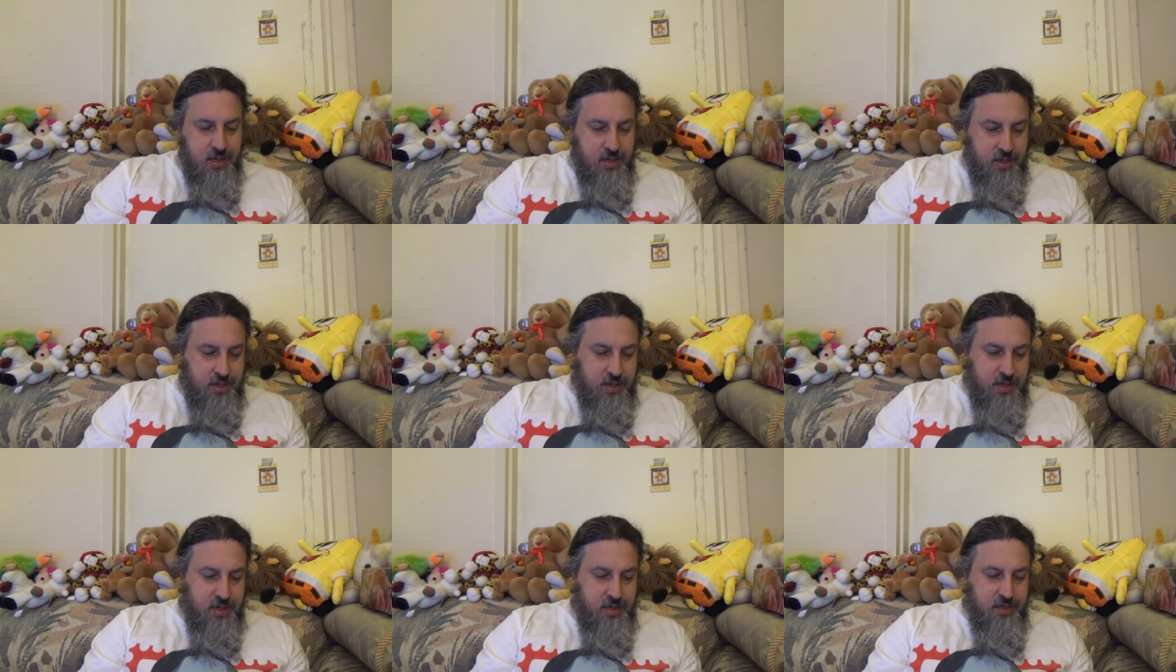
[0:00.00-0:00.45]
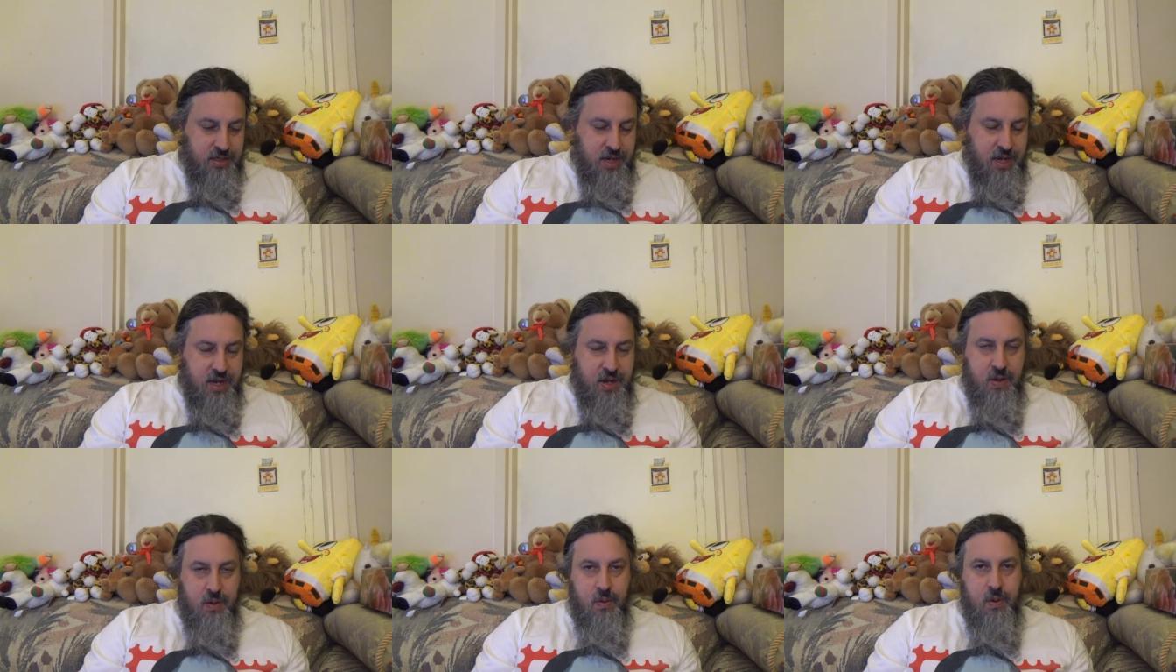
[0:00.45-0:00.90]
Is
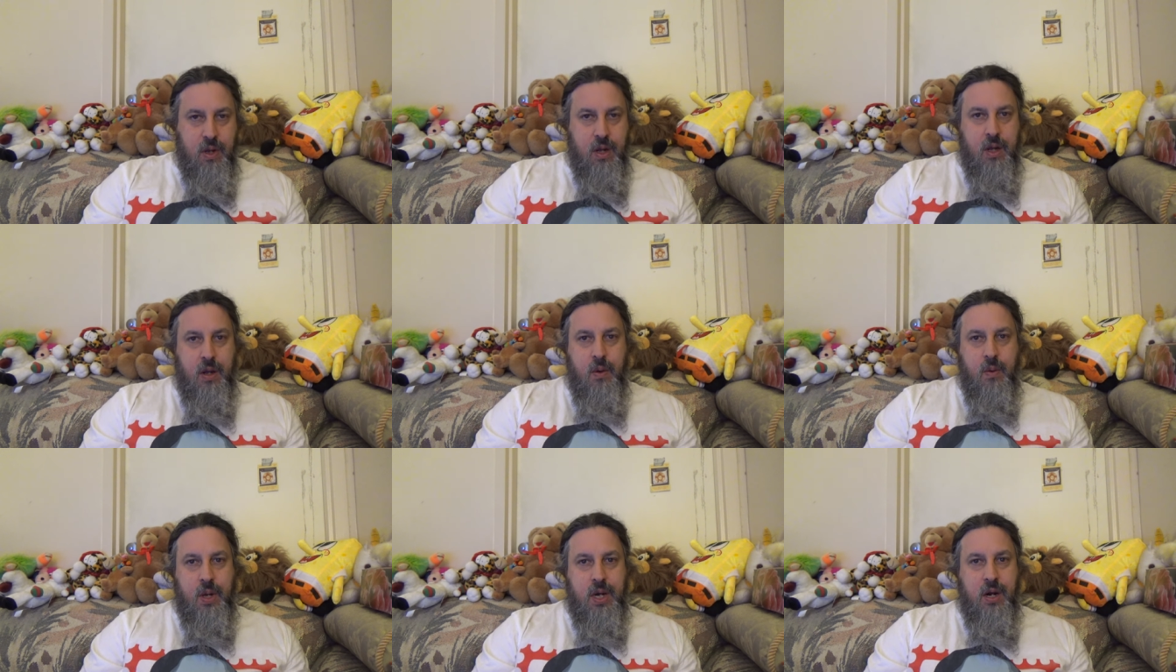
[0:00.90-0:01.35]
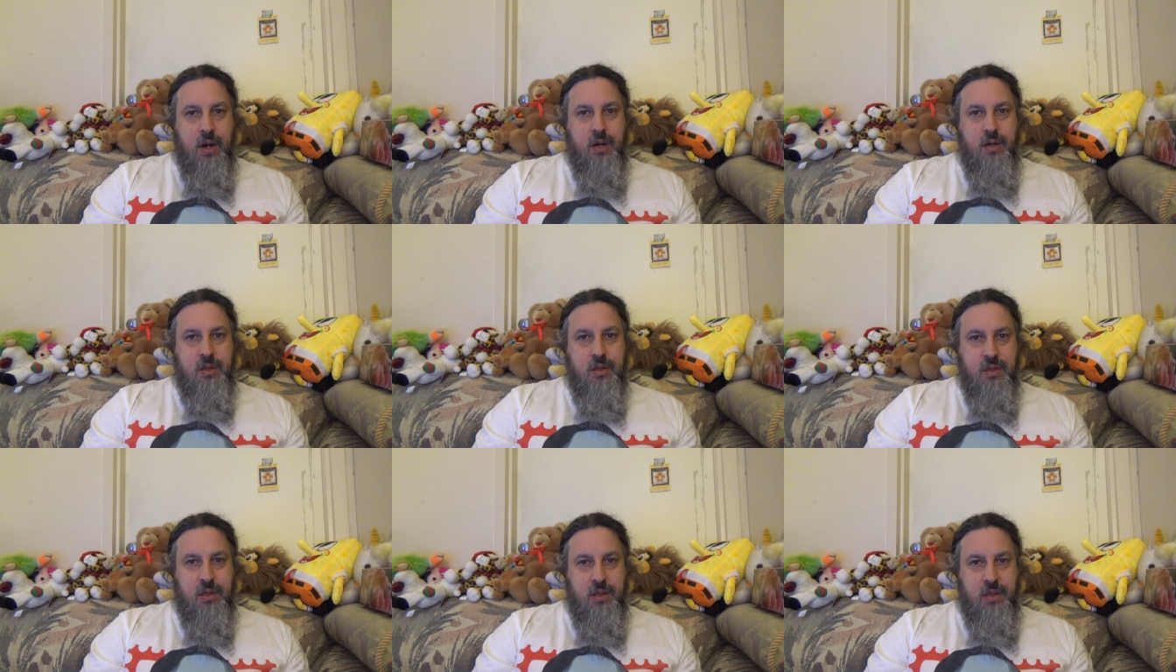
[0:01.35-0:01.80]
I went
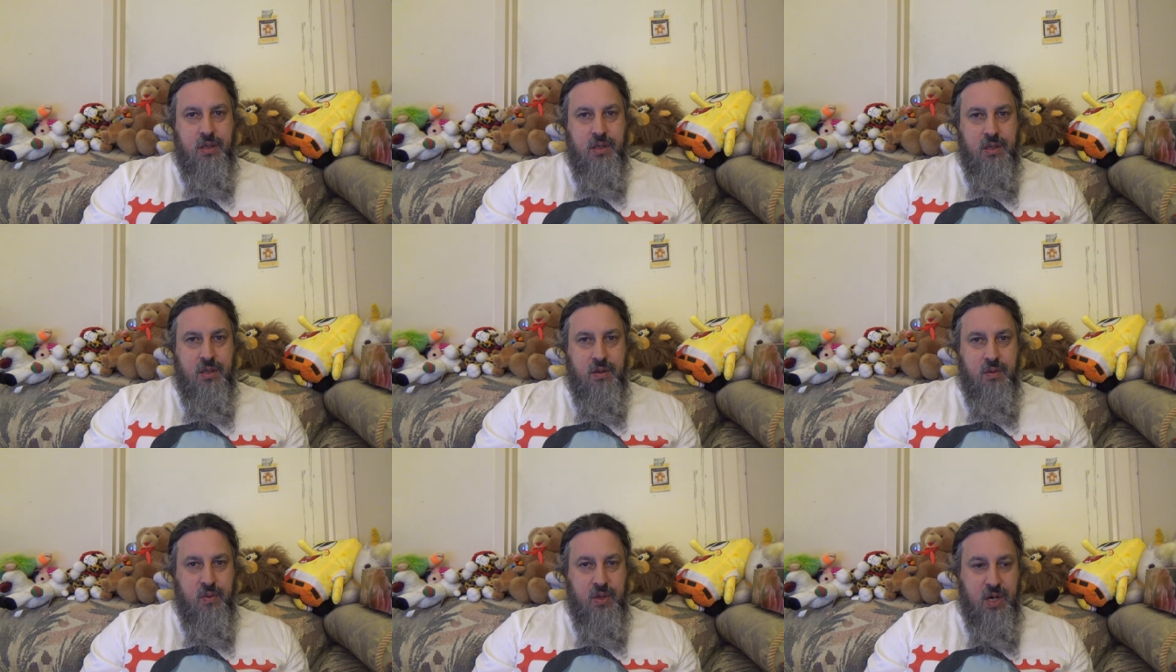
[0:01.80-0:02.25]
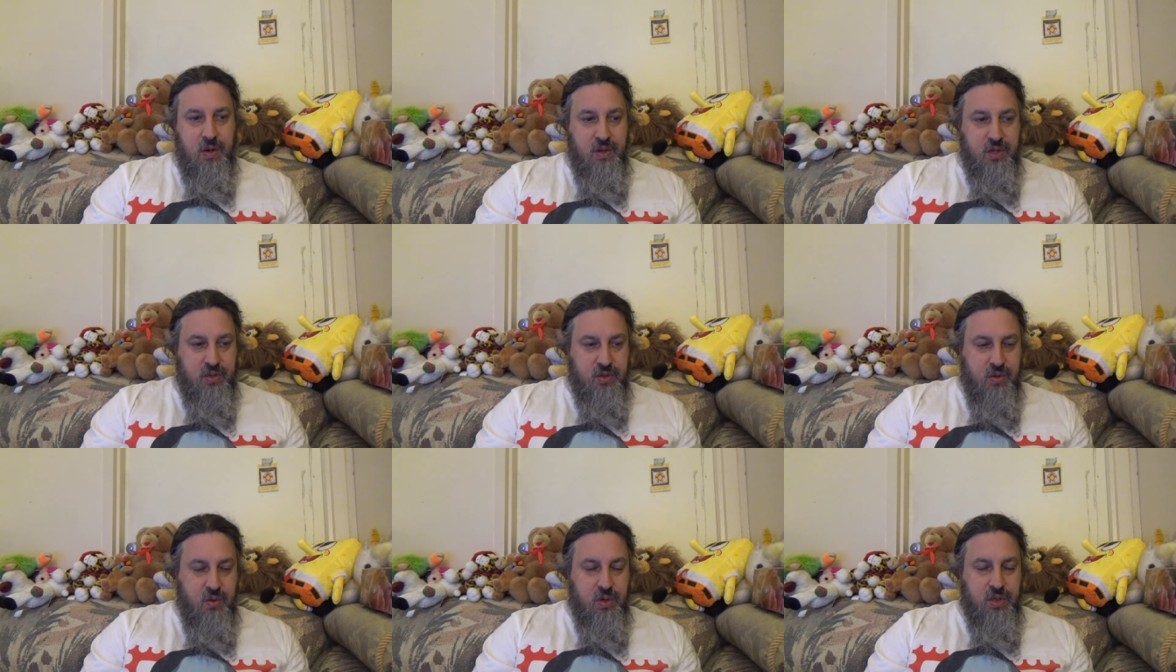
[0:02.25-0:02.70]
out to when I
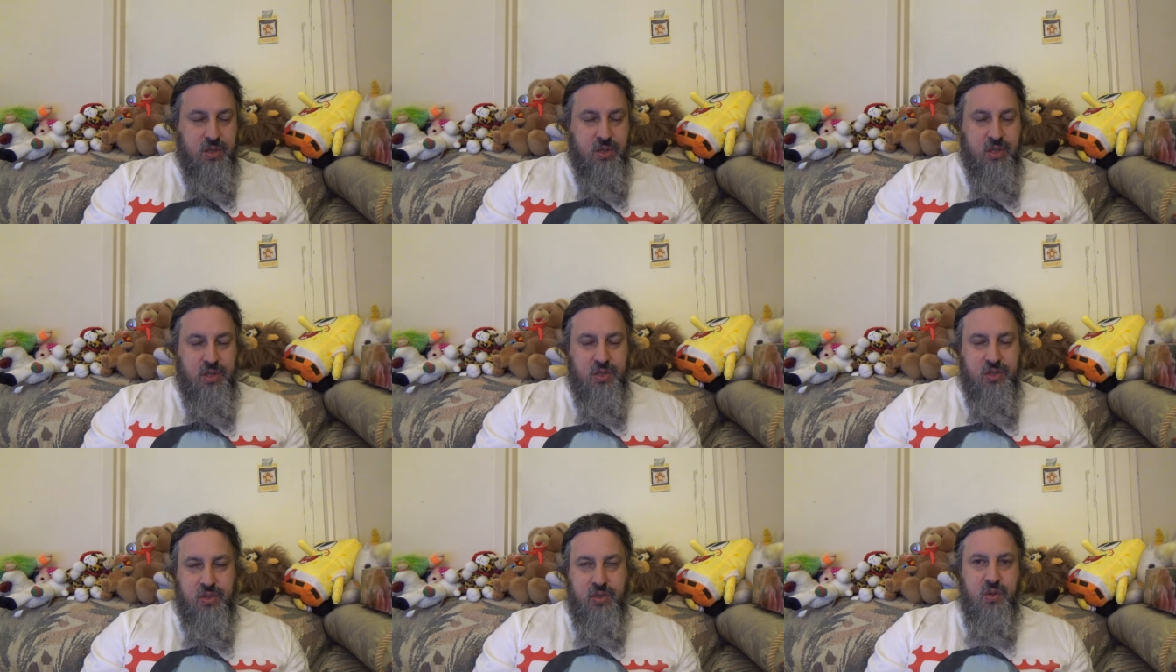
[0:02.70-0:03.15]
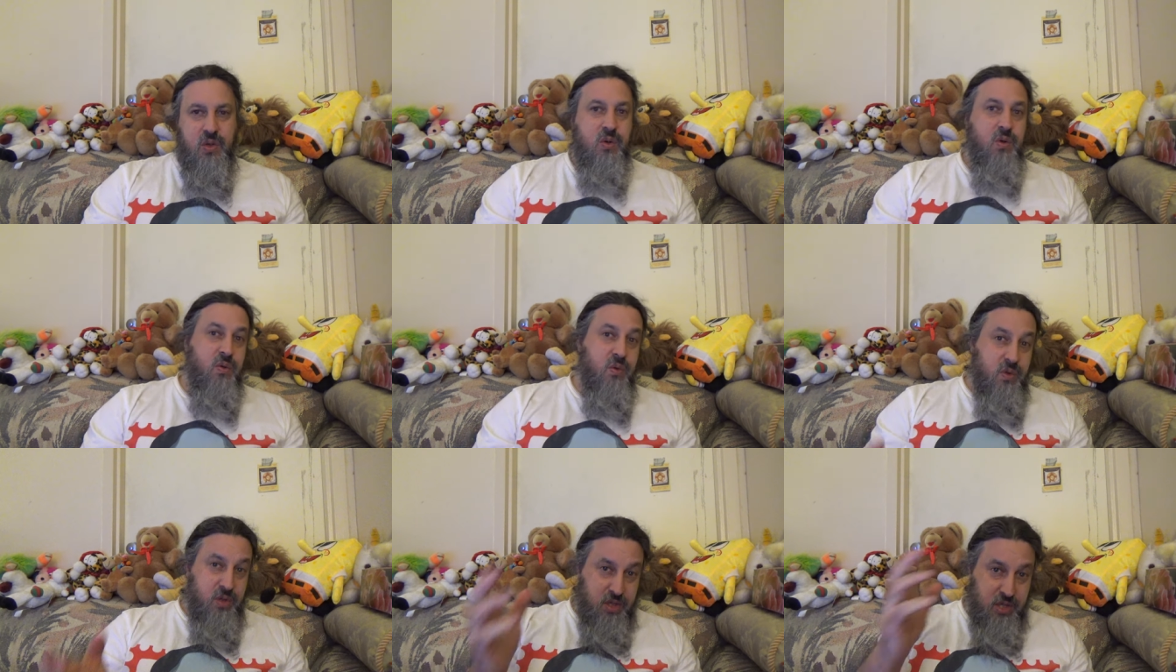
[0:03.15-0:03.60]
was going to the
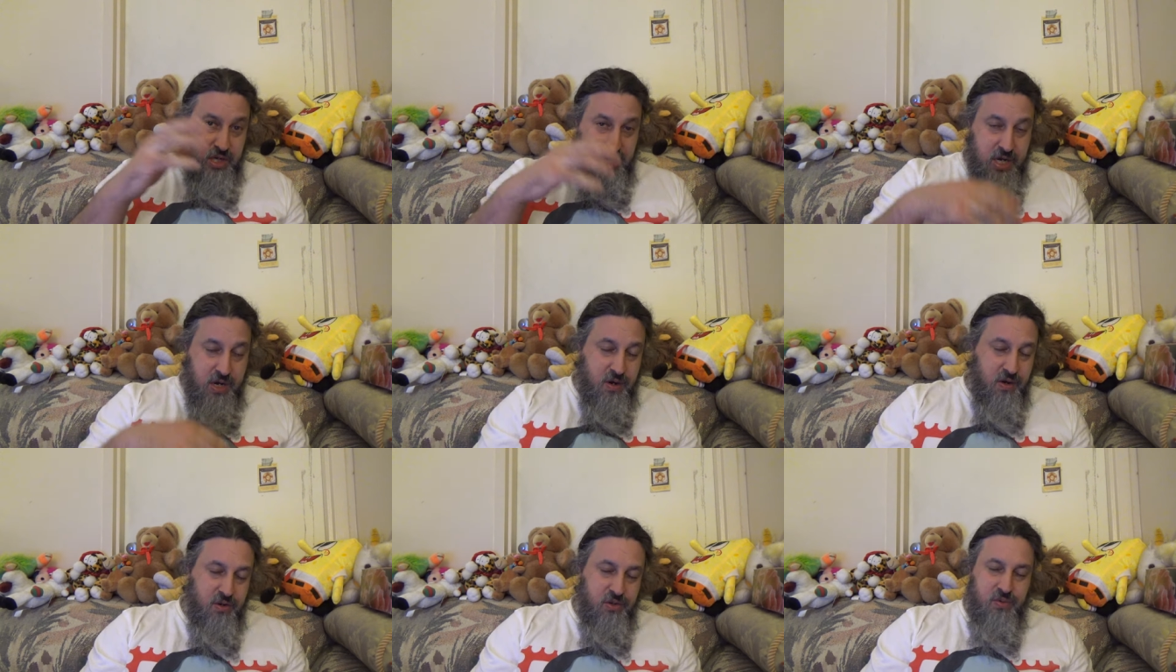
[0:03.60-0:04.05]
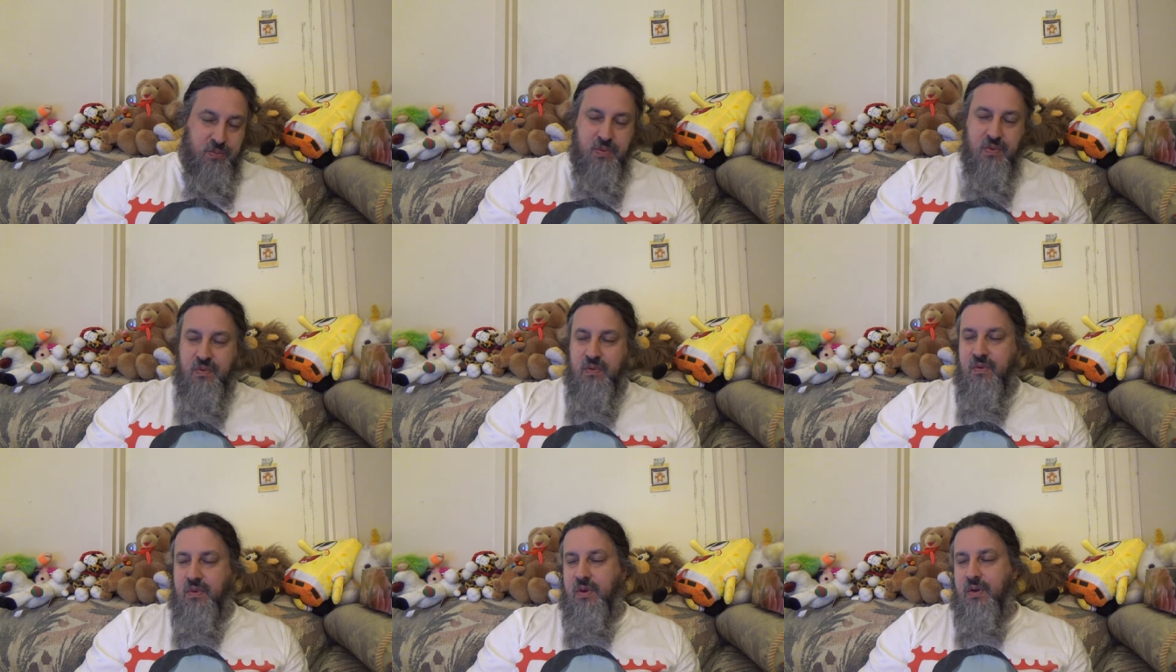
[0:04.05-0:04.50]
zoo years
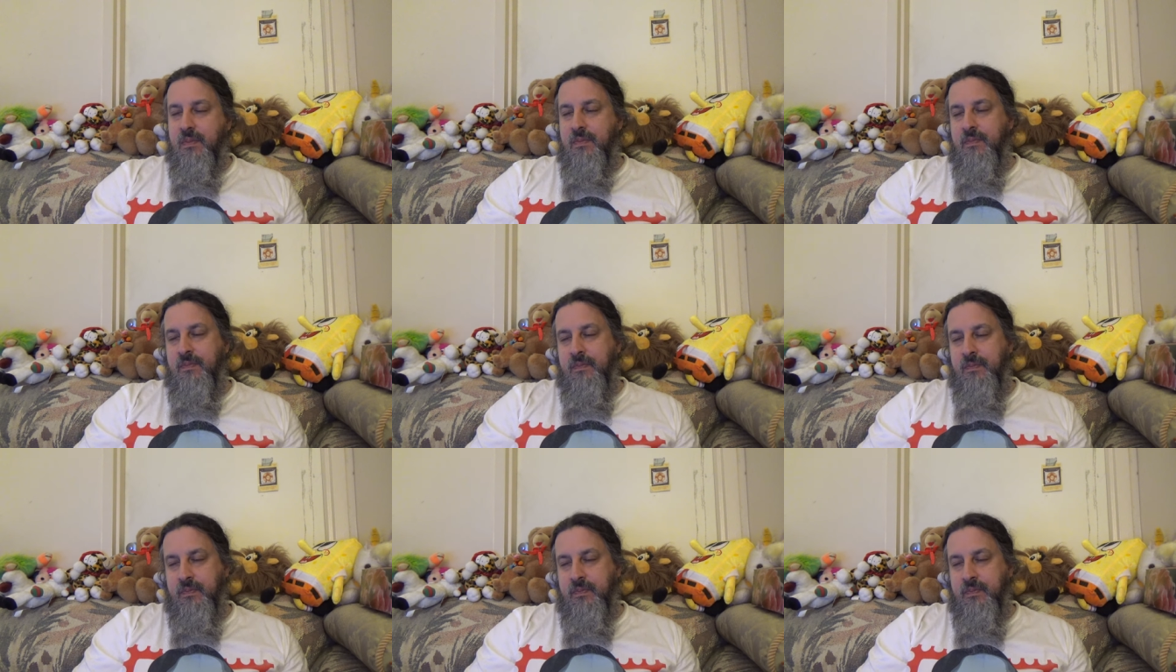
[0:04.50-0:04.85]
before.